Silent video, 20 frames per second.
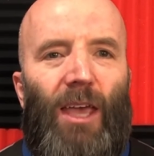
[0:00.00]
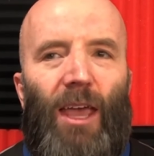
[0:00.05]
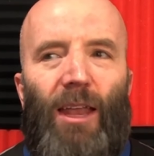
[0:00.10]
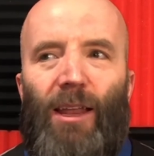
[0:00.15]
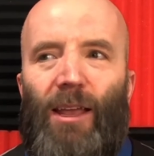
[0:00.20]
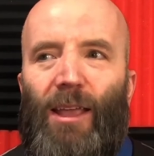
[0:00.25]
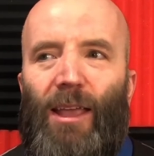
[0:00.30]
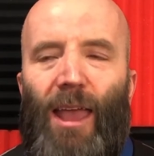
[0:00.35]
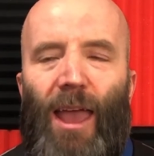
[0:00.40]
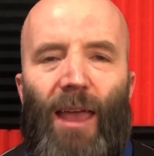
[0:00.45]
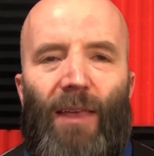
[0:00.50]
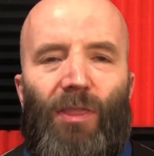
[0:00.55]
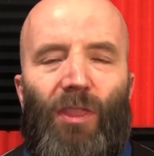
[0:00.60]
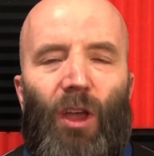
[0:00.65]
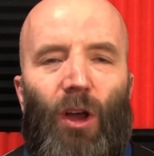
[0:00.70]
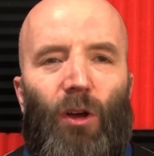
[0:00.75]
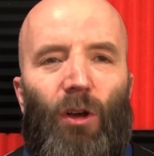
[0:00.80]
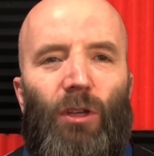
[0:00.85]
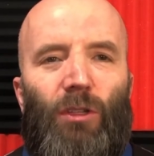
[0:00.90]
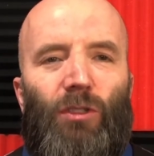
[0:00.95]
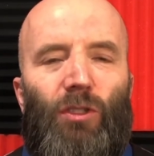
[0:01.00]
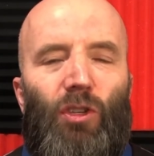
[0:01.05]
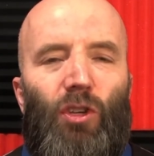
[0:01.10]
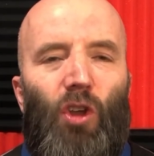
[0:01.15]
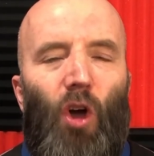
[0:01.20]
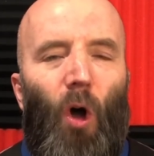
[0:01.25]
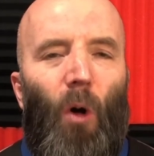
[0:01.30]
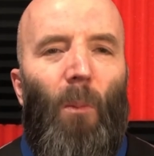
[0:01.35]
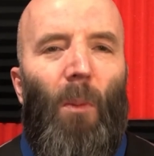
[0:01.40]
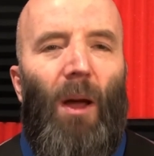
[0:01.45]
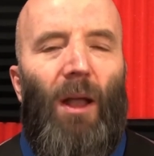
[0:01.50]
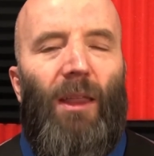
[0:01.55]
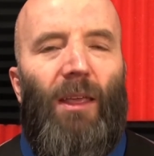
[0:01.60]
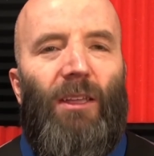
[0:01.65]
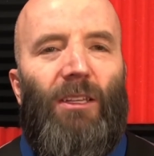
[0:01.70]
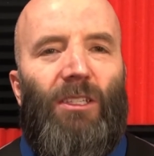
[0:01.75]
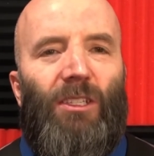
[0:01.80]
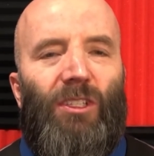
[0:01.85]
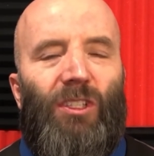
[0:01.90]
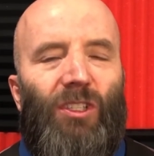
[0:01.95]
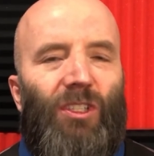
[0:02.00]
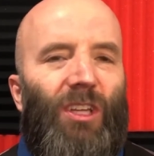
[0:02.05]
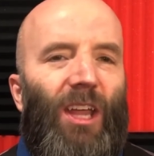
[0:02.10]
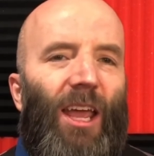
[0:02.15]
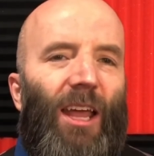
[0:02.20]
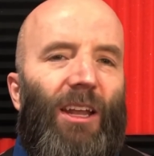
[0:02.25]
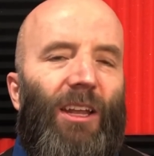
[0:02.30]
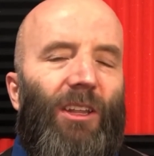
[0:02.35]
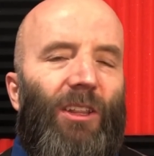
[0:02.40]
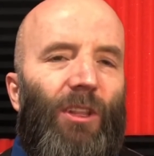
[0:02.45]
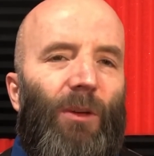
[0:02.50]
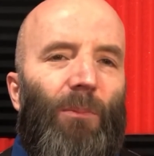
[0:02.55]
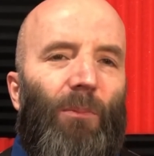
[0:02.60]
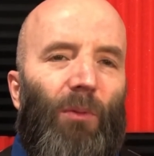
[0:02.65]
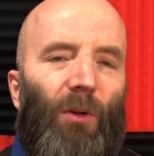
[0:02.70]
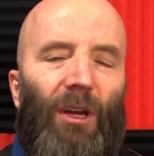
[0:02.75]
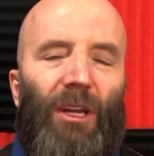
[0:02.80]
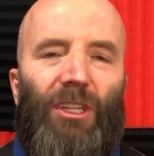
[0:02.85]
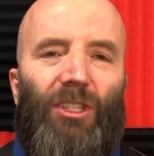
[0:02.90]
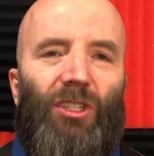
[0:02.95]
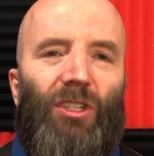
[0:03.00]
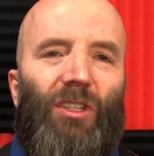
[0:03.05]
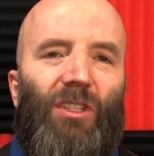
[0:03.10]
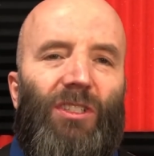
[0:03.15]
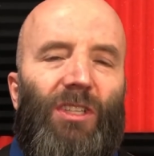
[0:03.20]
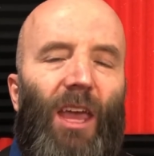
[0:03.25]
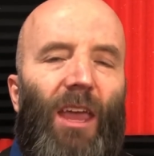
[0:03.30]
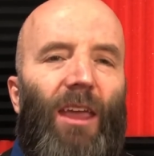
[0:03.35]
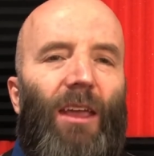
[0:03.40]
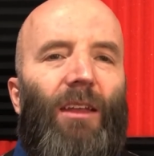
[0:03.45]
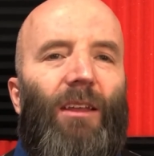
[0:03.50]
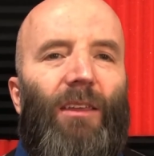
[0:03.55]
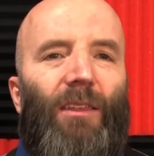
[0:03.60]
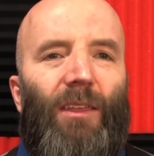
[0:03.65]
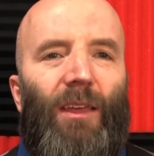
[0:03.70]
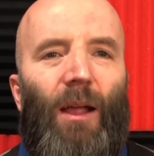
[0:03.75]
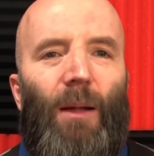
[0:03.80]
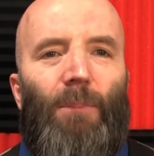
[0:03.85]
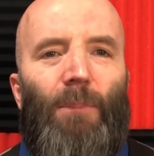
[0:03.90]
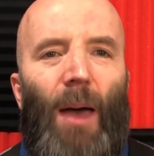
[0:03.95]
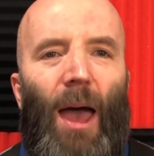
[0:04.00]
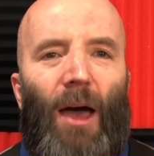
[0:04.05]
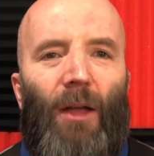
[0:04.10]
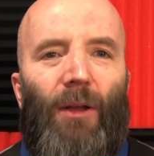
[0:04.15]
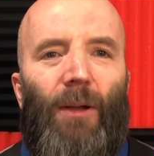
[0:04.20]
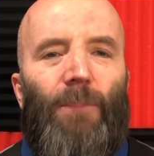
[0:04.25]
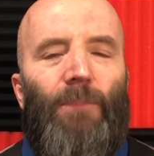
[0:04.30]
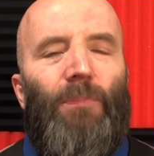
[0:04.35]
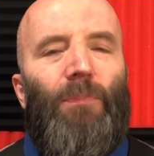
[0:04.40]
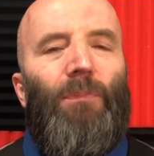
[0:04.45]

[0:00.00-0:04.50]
And again, there is nobody to stand in the breach and say anything about it